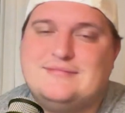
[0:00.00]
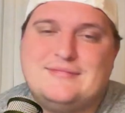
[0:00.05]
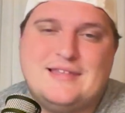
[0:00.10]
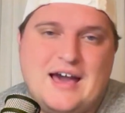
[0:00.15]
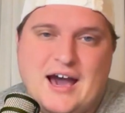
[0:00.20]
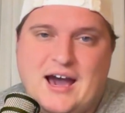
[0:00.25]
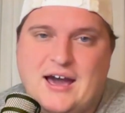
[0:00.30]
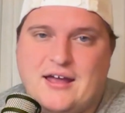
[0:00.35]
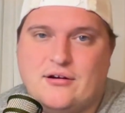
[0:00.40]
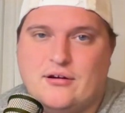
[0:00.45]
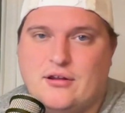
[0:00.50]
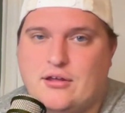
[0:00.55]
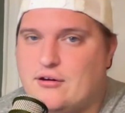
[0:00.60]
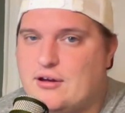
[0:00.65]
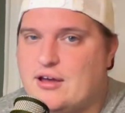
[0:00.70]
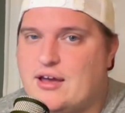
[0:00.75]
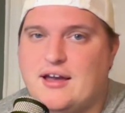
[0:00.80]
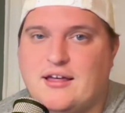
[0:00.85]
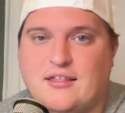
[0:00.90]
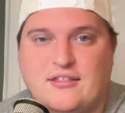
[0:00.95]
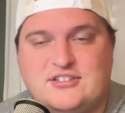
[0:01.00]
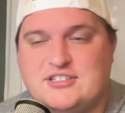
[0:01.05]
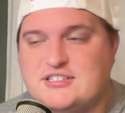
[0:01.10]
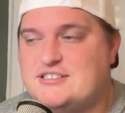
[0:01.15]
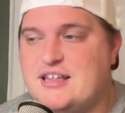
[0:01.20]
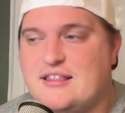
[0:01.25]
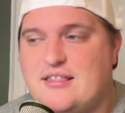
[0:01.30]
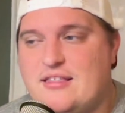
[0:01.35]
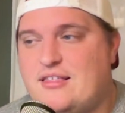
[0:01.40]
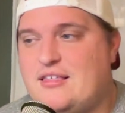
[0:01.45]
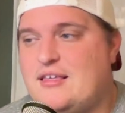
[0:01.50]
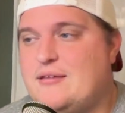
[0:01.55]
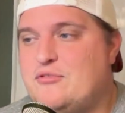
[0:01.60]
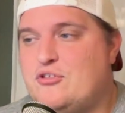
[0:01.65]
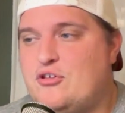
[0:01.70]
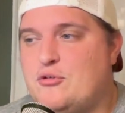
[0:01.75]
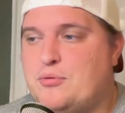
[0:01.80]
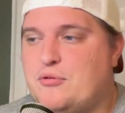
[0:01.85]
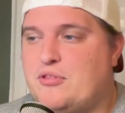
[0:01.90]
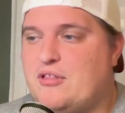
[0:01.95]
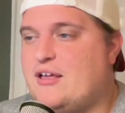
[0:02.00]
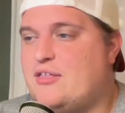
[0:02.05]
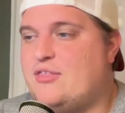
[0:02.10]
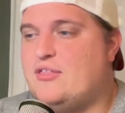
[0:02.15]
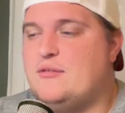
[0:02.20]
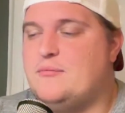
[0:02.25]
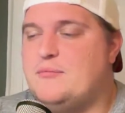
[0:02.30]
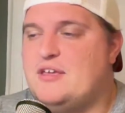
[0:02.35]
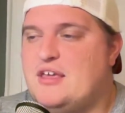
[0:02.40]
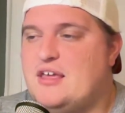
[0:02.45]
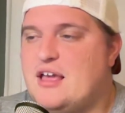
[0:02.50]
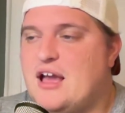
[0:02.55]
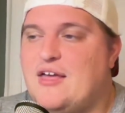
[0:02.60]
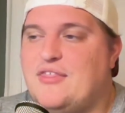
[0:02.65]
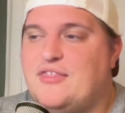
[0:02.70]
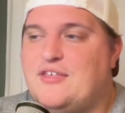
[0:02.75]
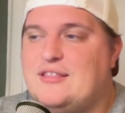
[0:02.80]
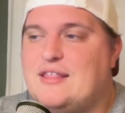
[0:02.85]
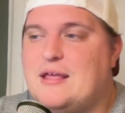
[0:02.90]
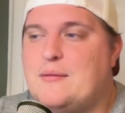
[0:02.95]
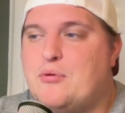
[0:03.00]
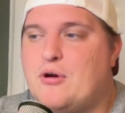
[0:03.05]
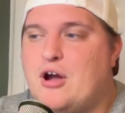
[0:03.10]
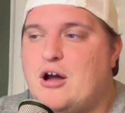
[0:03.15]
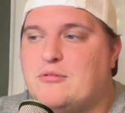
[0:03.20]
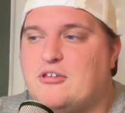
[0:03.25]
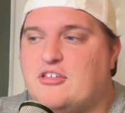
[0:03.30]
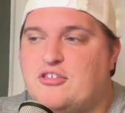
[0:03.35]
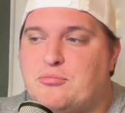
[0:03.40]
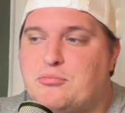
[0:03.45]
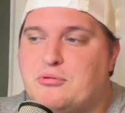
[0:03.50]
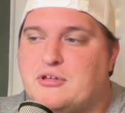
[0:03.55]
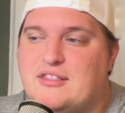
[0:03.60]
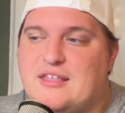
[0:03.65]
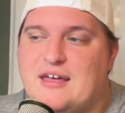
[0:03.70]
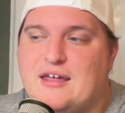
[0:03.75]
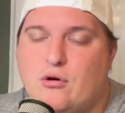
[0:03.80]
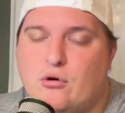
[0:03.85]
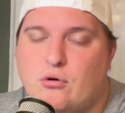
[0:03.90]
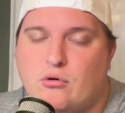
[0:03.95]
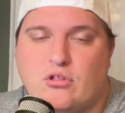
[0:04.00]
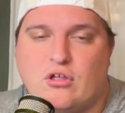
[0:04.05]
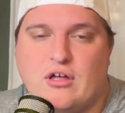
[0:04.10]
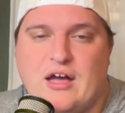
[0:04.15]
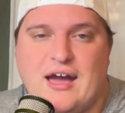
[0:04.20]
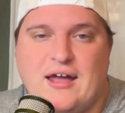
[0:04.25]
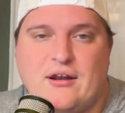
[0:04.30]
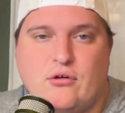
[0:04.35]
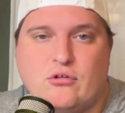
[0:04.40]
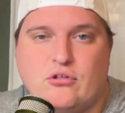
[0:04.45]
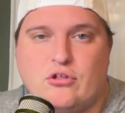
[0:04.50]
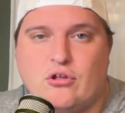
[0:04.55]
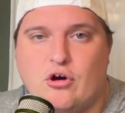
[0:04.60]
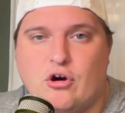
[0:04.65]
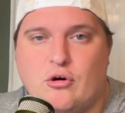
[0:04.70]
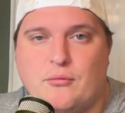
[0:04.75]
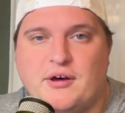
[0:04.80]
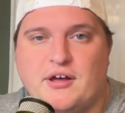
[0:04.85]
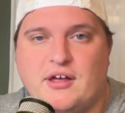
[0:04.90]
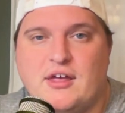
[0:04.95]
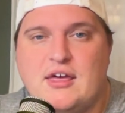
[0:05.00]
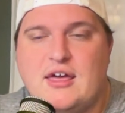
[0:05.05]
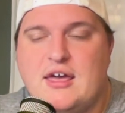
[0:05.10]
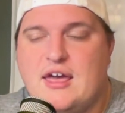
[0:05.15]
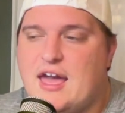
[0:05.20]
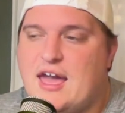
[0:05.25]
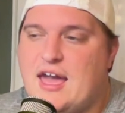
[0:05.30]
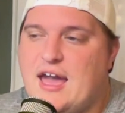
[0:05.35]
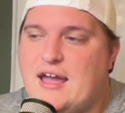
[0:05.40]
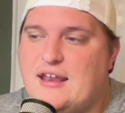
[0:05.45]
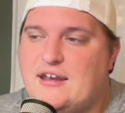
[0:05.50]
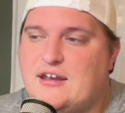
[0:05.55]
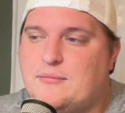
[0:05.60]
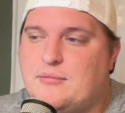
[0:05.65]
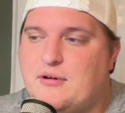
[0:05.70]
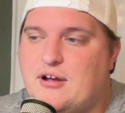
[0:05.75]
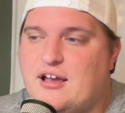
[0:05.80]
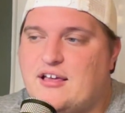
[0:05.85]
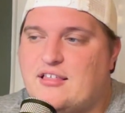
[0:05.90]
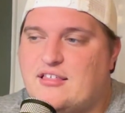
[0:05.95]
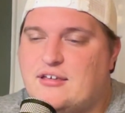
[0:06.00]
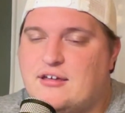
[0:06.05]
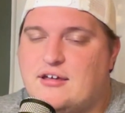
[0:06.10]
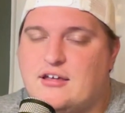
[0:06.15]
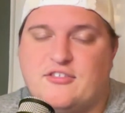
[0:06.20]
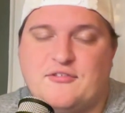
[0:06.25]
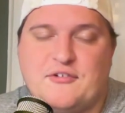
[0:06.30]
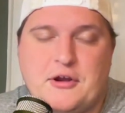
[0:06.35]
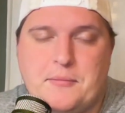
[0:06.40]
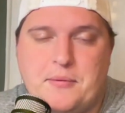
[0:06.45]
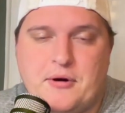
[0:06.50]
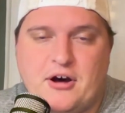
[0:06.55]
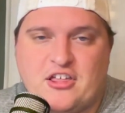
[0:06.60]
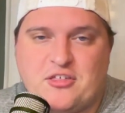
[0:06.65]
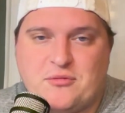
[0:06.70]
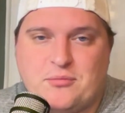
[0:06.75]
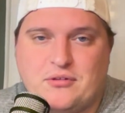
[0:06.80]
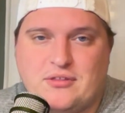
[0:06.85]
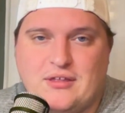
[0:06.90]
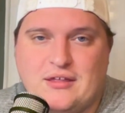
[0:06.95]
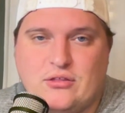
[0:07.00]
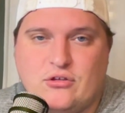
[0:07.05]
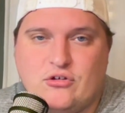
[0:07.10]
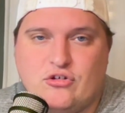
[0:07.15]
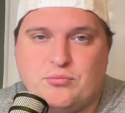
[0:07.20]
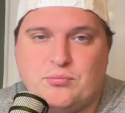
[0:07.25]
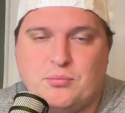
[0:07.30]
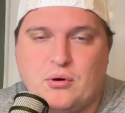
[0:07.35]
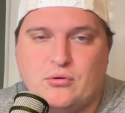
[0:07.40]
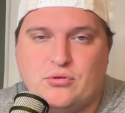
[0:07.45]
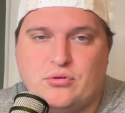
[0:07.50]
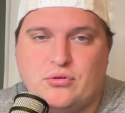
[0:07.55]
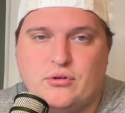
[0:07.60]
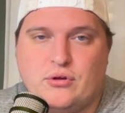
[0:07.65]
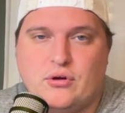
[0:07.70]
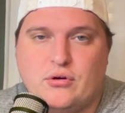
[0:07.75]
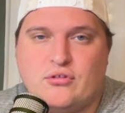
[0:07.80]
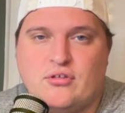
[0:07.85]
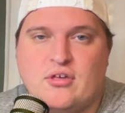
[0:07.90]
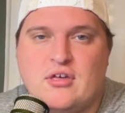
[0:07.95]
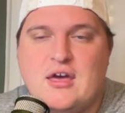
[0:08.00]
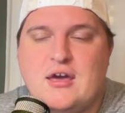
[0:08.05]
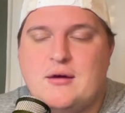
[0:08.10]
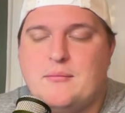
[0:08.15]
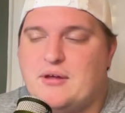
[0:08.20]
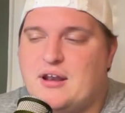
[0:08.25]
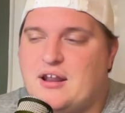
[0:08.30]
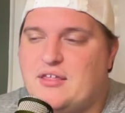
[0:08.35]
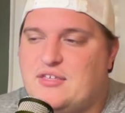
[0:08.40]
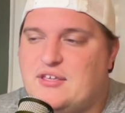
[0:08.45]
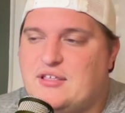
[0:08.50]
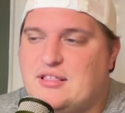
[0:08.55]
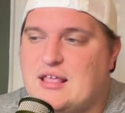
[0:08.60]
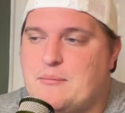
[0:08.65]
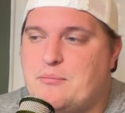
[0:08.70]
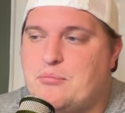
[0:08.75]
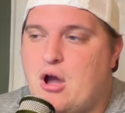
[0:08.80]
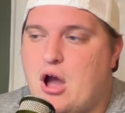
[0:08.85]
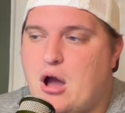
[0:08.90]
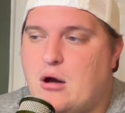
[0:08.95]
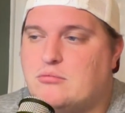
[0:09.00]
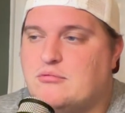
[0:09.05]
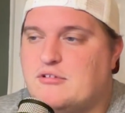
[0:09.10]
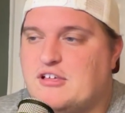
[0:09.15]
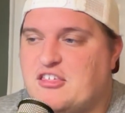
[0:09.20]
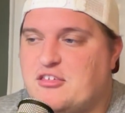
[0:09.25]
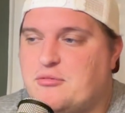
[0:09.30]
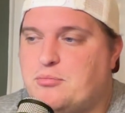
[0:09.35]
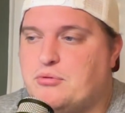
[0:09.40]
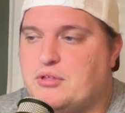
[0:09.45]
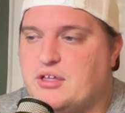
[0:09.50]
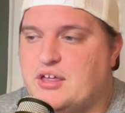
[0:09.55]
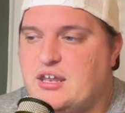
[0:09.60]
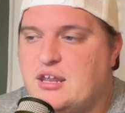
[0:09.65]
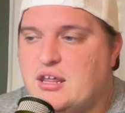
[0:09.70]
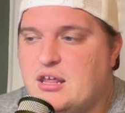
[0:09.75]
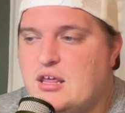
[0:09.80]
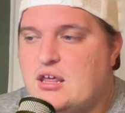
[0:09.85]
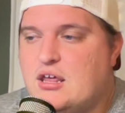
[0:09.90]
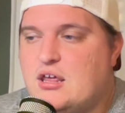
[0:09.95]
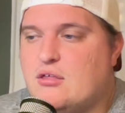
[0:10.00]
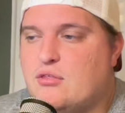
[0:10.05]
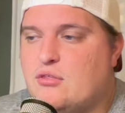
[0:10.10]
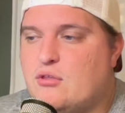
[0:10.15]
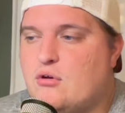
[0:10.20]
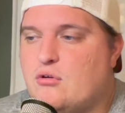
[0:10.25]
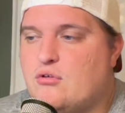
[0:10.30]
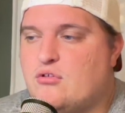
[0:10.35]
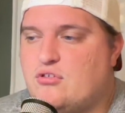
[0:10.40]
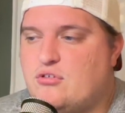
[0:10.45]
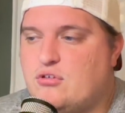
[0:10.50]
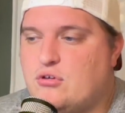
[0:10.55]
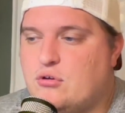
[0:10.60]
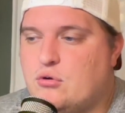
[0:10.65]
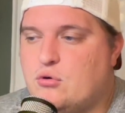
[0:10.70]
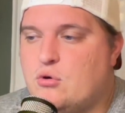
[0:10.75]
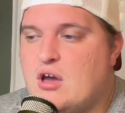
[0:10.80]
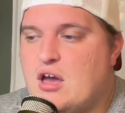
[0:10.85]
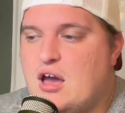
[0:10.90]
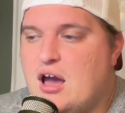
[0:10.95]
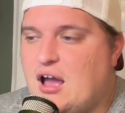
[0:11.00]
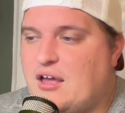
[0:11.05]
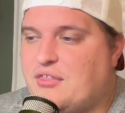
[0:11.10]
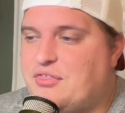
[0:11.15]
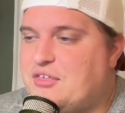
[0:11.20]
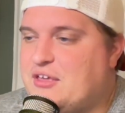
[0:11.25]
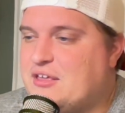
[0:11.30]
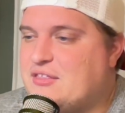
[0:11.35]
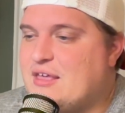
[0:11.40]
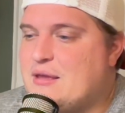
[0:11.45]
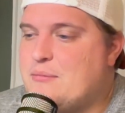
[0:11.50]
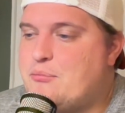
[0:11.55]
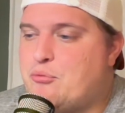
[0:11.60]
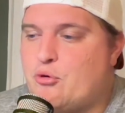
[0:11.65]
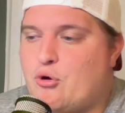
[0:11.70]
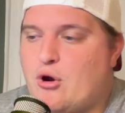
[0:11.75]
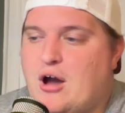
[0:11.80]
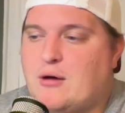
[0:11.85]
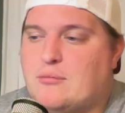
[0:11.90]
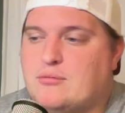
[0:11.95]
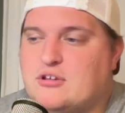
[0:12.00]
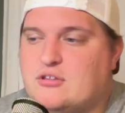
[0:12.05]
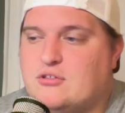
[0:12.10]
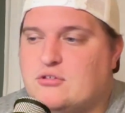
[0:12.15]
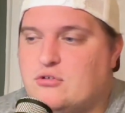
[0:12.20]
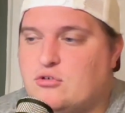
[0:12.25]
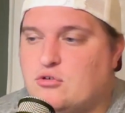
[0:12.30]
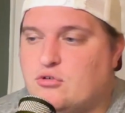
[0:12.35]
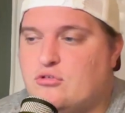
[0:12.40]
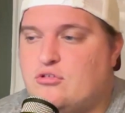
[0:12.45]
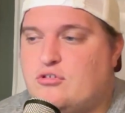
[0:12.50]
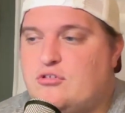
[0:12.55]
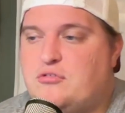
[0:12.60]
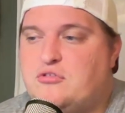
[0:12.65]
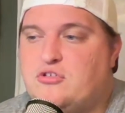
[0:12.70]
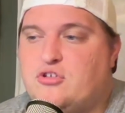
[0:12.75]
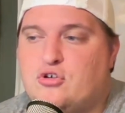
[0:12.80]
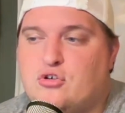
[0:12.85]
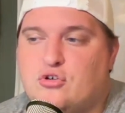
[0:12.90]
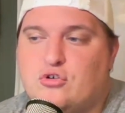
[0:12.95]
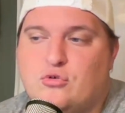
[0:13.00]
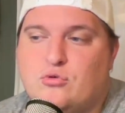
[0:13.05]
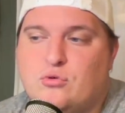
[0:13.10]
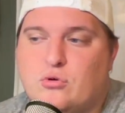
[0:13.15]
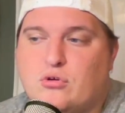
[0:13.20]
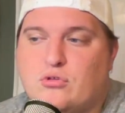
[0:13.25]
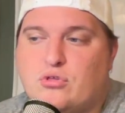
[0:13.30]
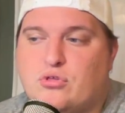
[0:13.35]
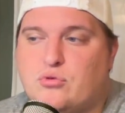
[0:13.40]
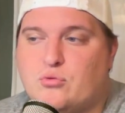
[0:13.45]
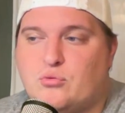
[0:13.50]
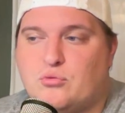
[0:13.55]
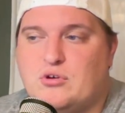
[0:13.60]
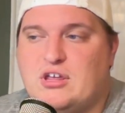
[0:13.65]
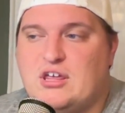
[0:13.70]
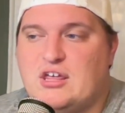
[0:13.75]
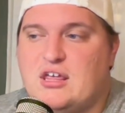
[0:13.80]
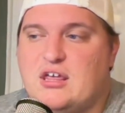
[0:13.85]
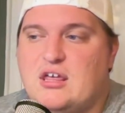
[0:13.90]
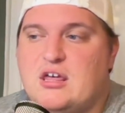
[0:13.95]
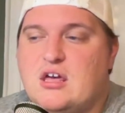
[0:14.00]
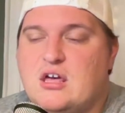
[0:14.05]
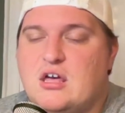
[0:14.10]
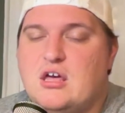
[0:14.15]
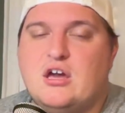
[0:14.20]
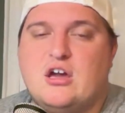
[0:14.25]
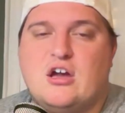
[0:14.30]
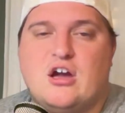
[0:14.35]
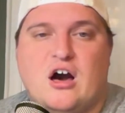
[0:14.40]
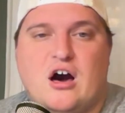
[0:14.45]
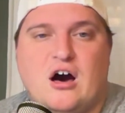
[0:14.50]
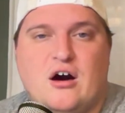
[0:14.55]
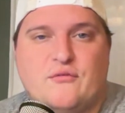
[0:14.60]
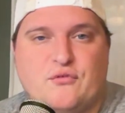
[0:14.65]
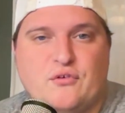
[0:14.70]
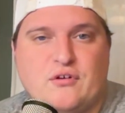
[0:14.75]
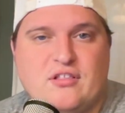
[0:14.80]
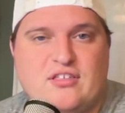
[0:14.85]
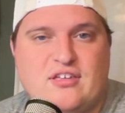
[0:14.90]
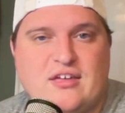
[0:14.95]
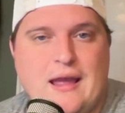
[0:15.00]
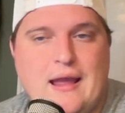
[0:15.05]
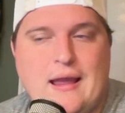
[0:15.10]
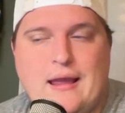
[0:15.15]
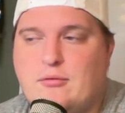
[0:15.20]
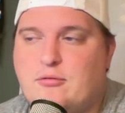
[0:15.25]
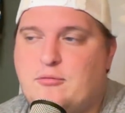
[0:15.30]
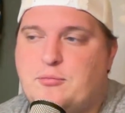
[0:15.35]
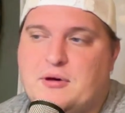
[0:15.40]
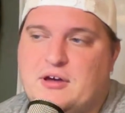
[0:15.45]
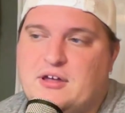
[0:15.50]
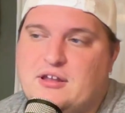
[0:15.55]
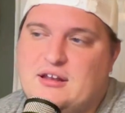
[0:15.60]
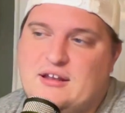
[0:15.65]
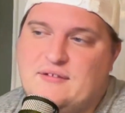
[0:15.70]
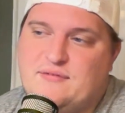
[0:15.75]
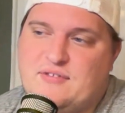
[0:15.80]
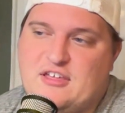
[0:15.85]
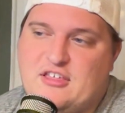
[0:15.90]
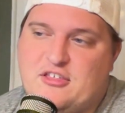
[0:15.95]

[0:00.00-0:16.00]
I don't know, guys. Just doesn't seem super likely to me. I think they probably split that at Oklahoma, at Nebraska. It's very possible they lose both of those, but I think they probably split those 2. I think they probably lose 2 or 3 conference games, but if they